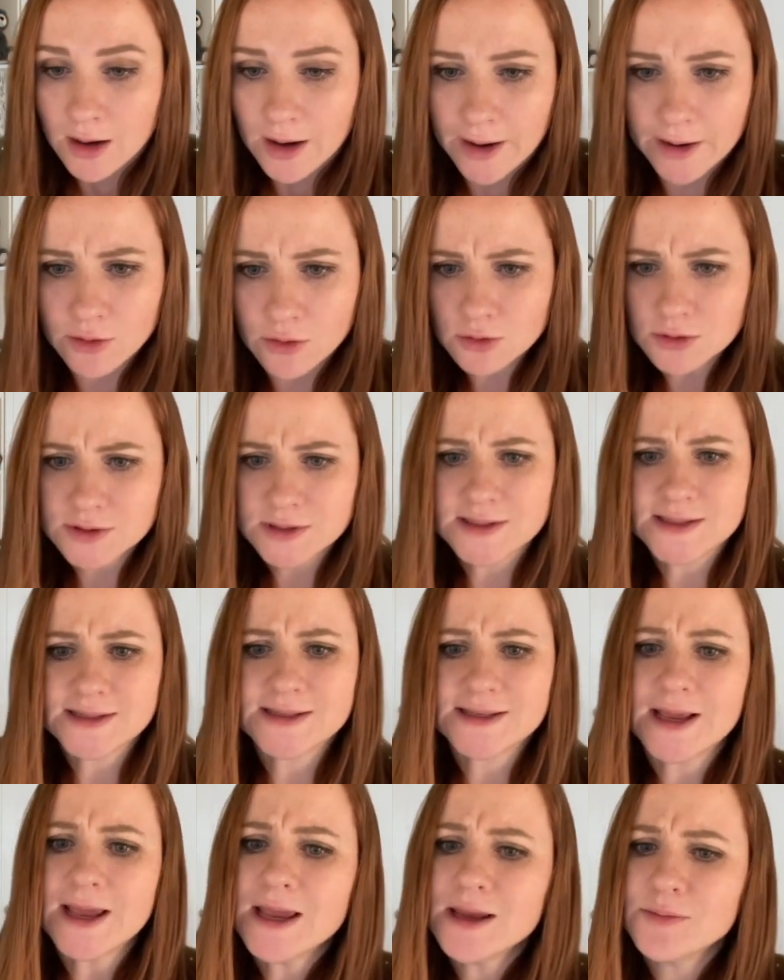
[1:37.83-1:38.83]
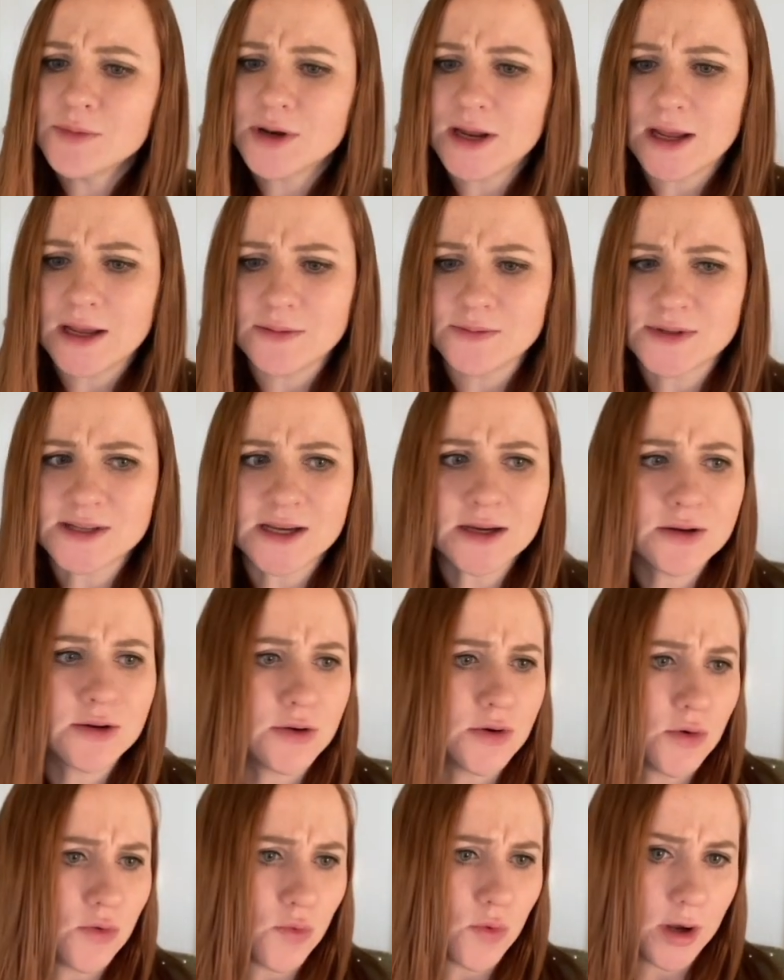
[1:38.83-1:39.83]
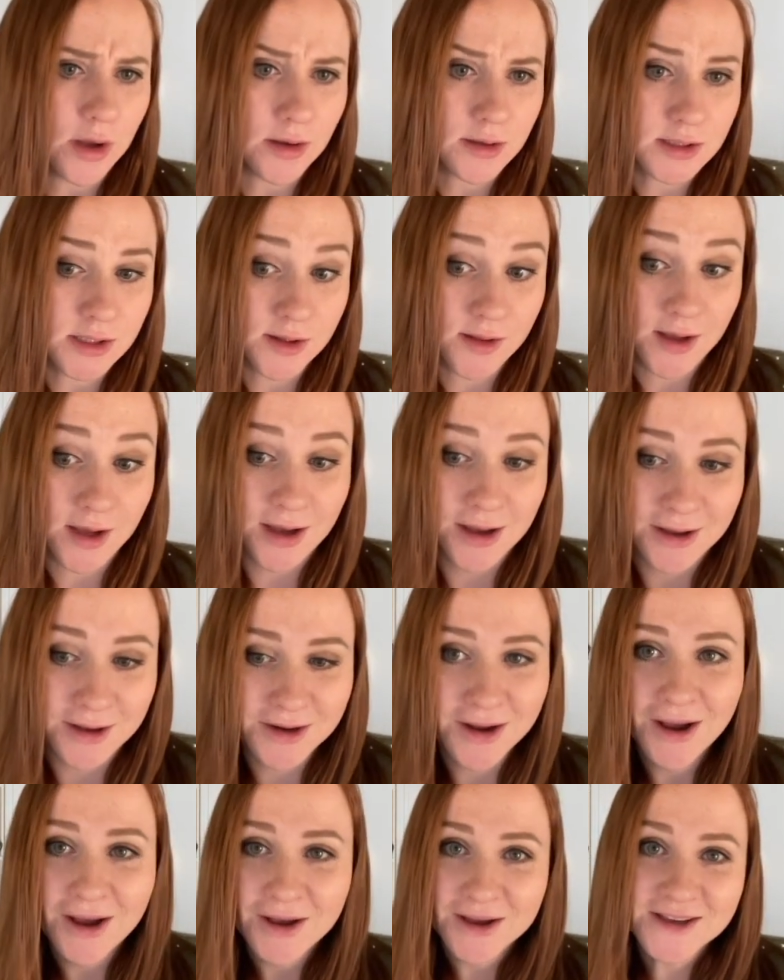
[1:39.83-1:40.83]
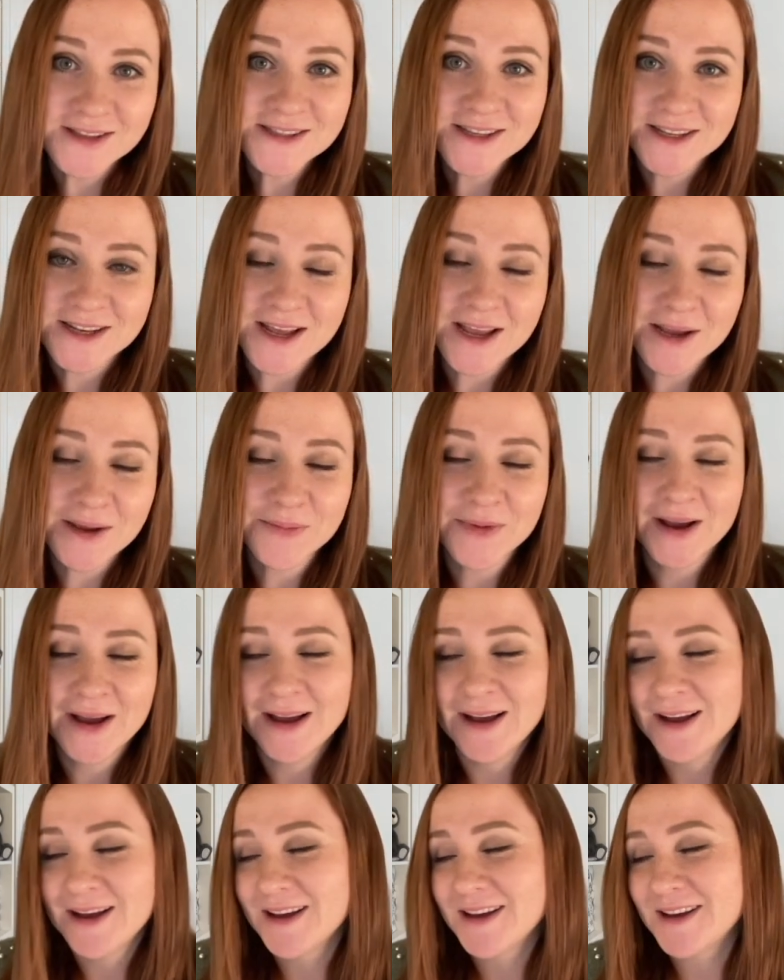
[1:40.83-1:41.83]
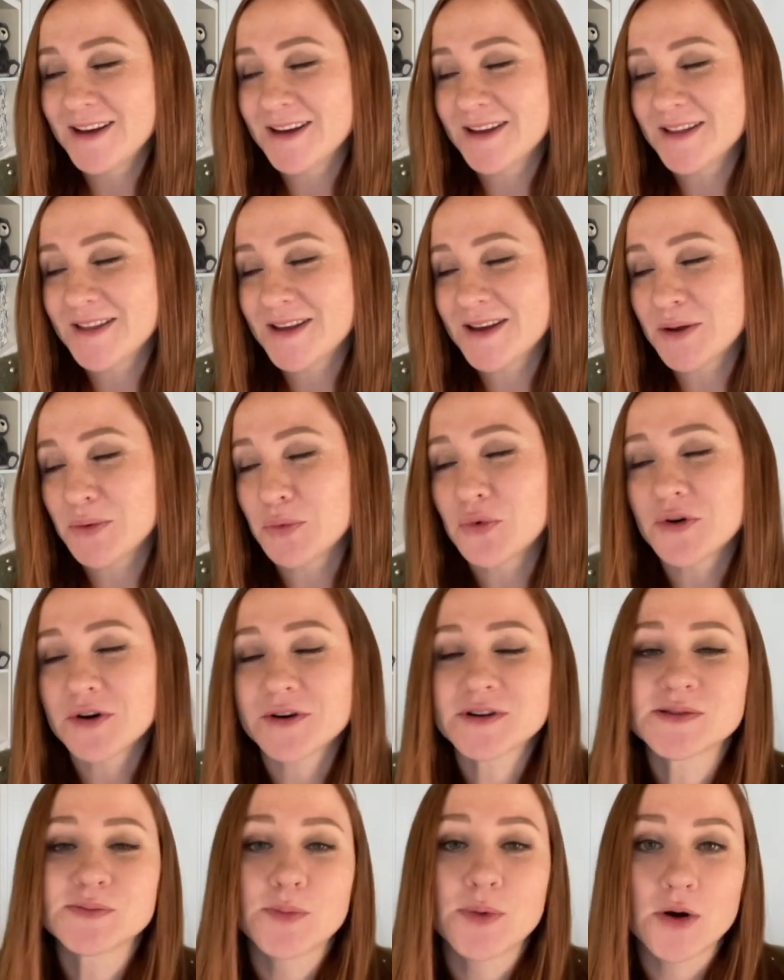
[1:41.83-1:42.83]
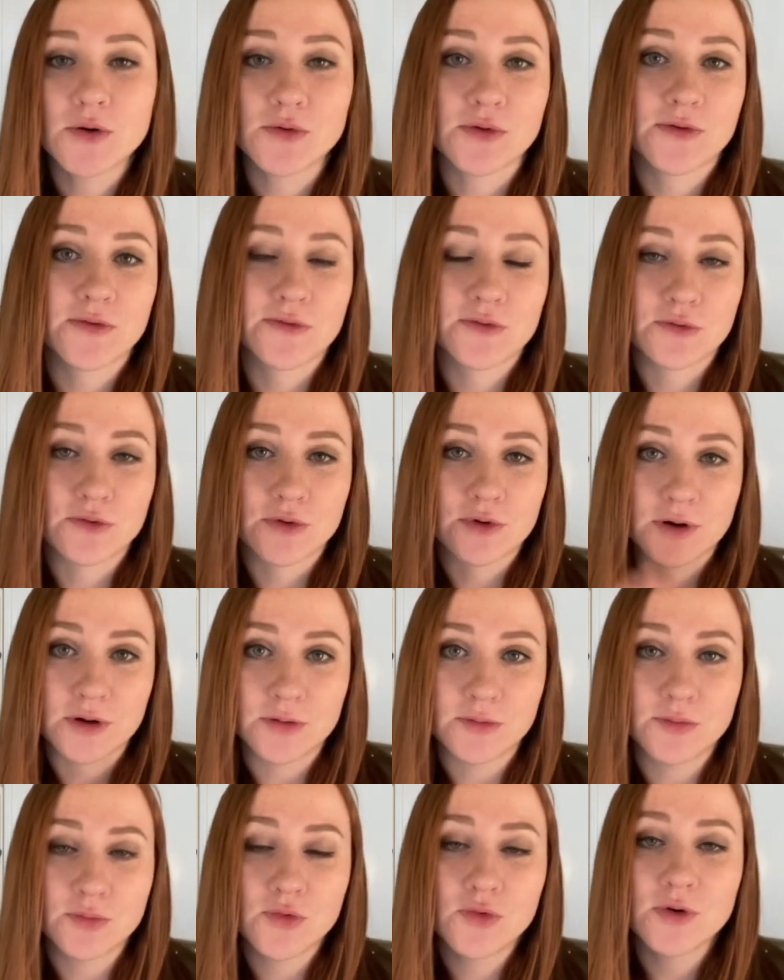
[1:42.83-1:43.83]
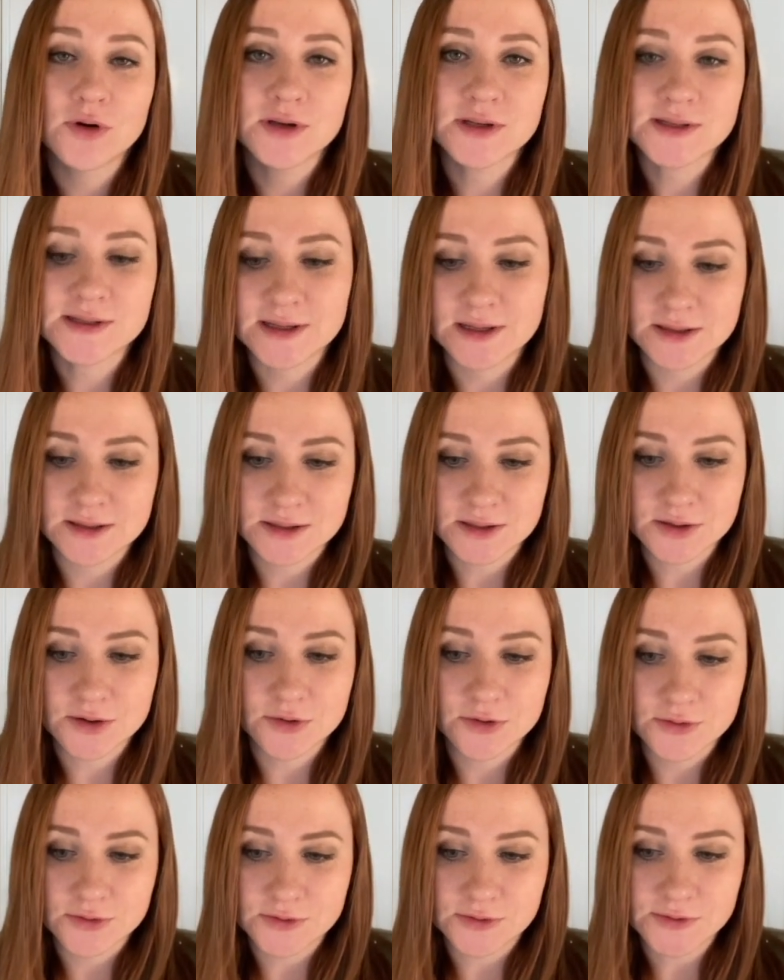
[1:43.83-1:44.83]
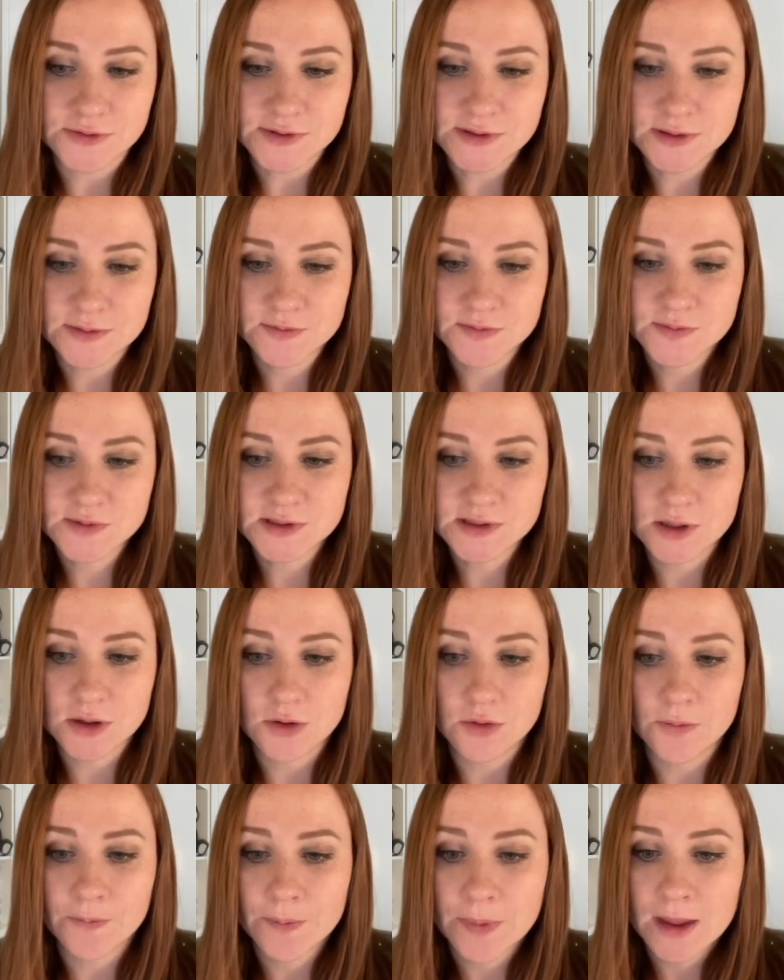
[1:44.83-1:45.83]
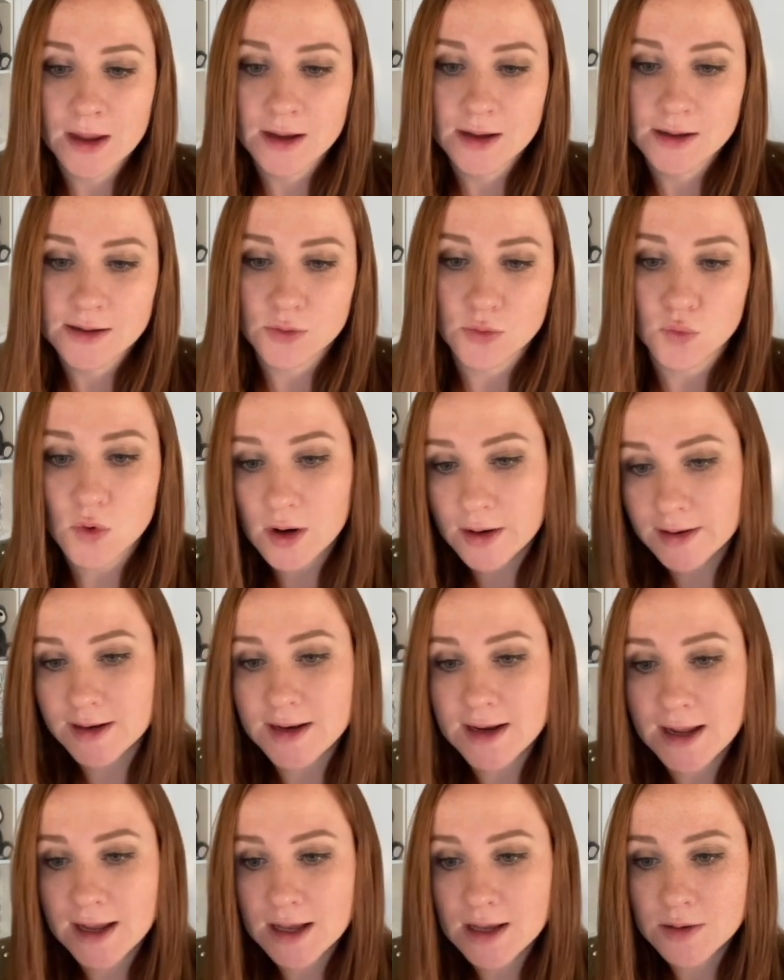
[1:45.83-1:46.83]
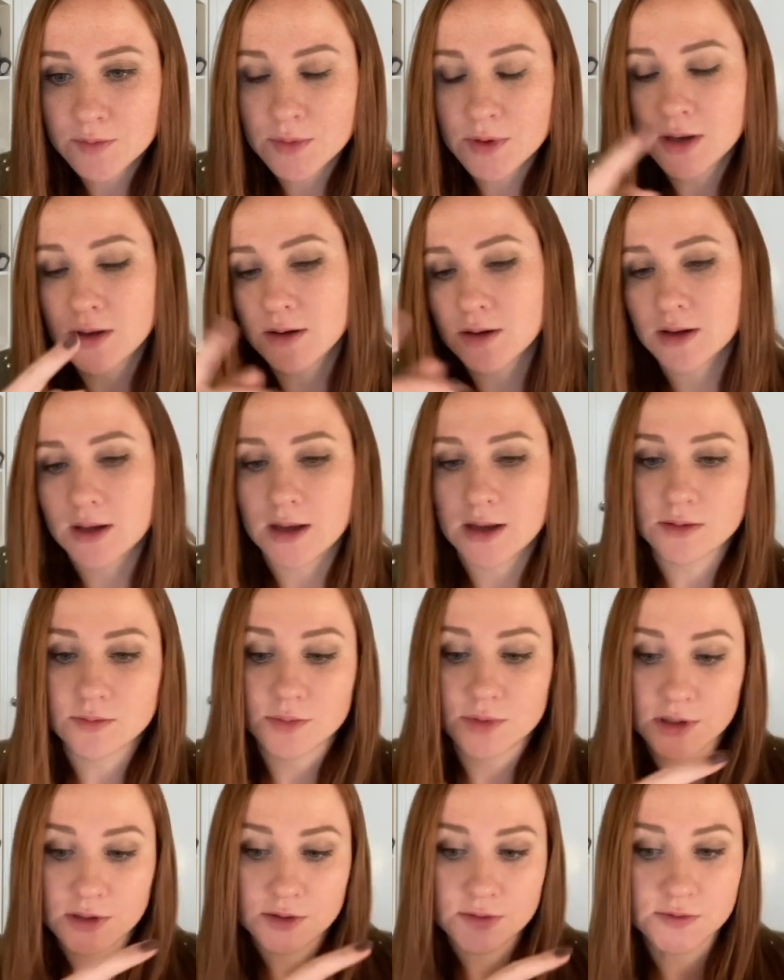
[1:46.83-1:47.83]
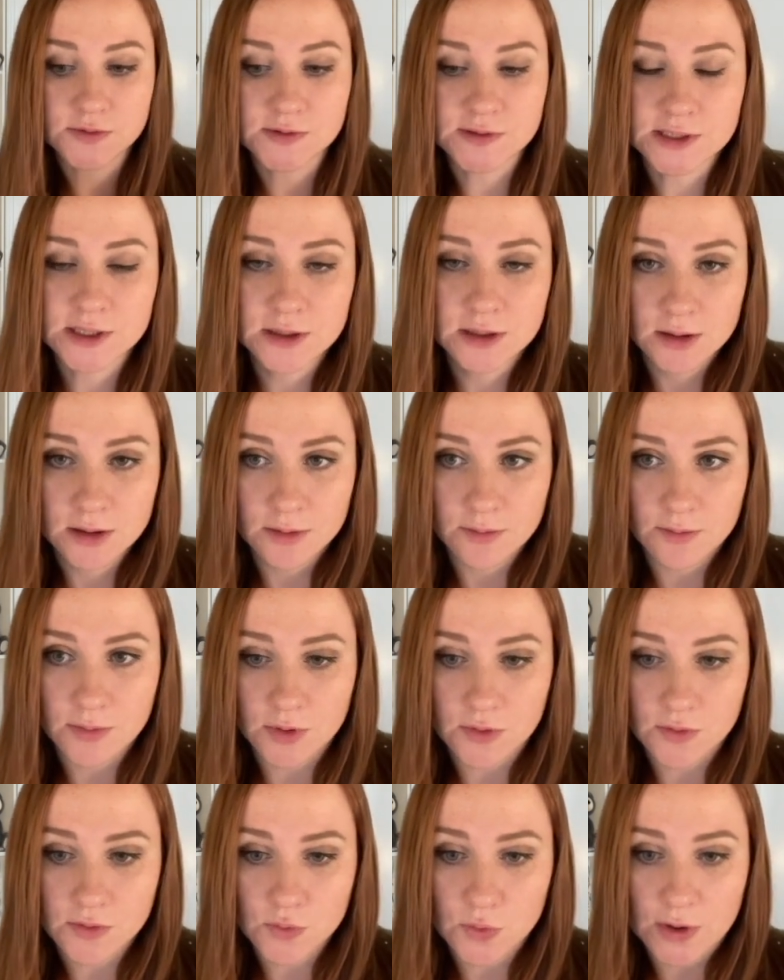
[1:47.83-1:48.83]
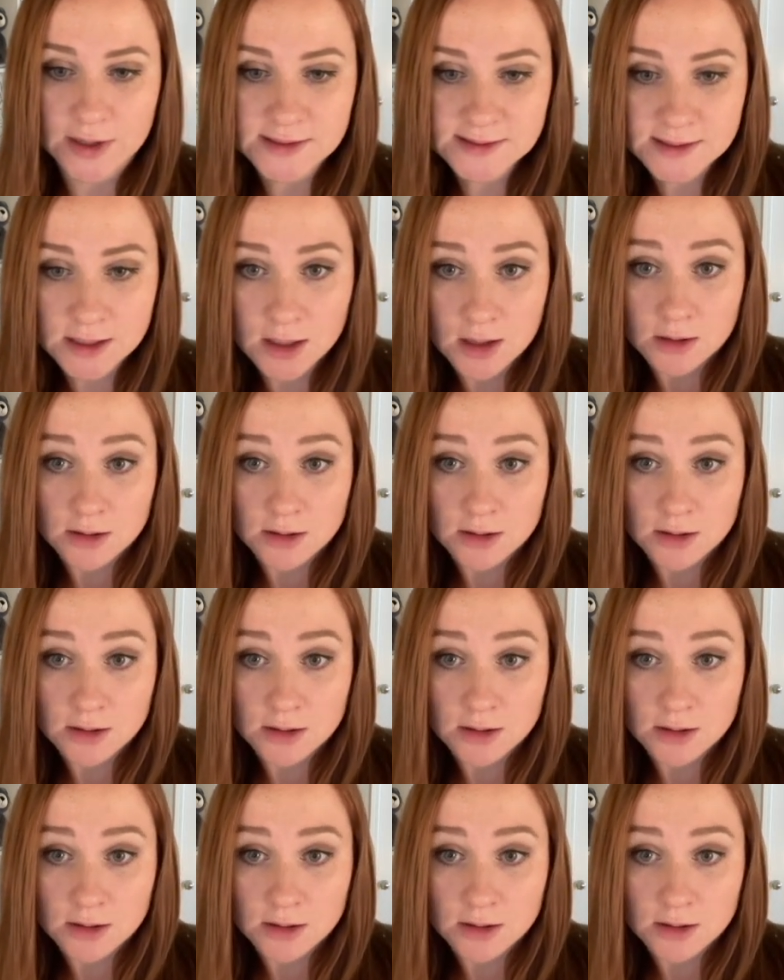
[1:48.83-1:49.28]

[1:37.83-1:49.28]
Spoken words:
I called it same names. I don't know why I did that. It's a name that works both for boys and girls. So one name can be used both ways.